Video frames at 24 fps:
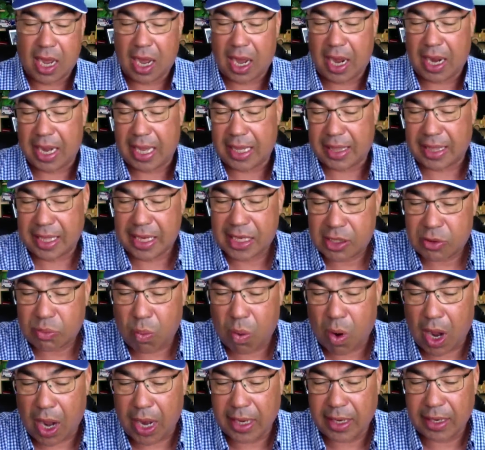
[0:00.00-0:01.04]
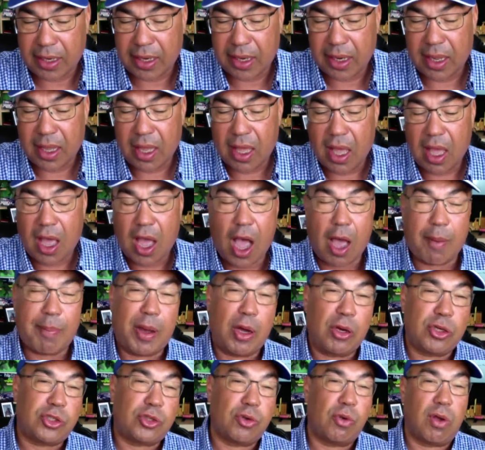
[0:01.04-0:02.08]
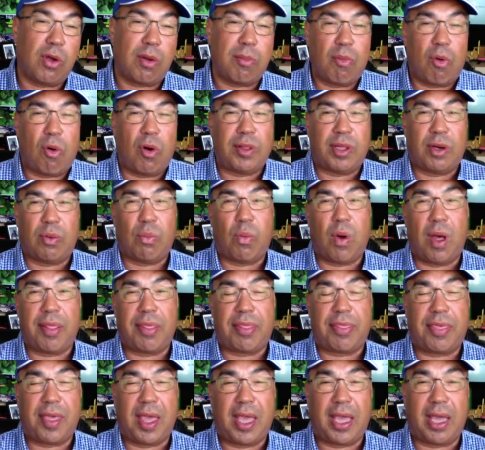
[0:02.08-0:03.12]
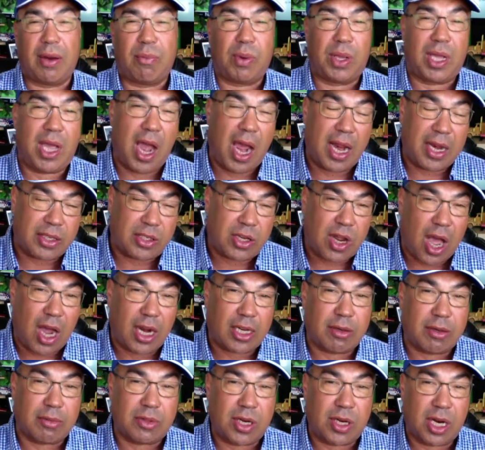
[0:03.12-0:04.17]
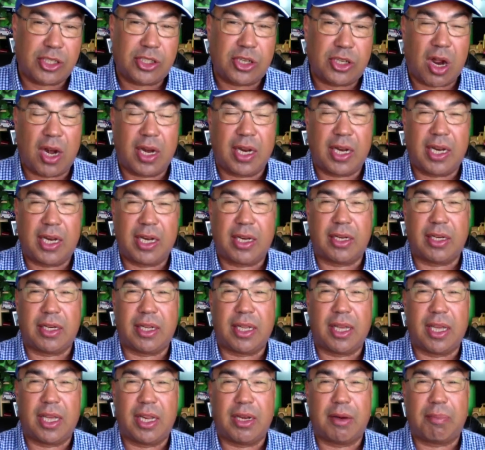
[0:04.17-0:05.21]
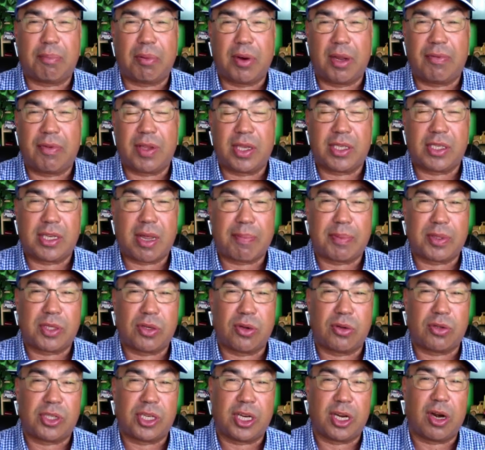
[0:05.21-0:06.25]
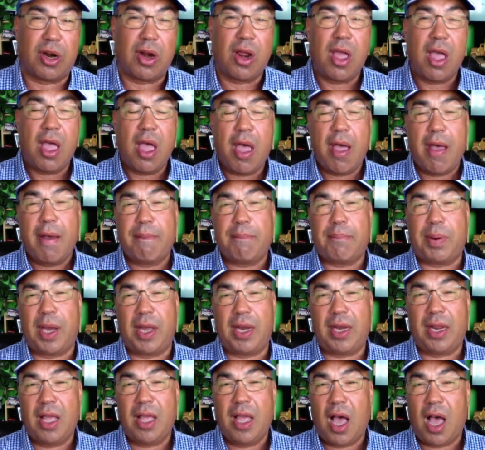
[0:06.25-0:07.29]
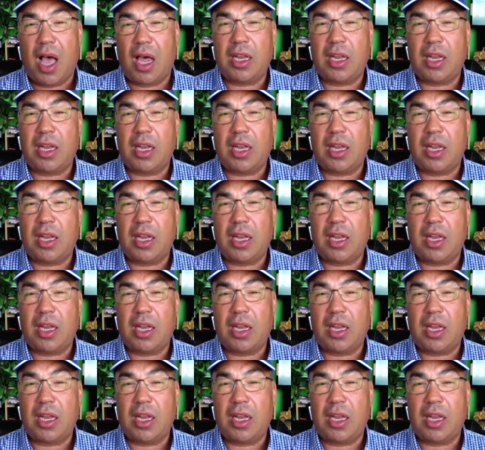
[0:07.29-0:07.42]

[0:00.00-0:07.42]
in this one about doing more than one thing. And we kind of touched on it in previous episodes here, but a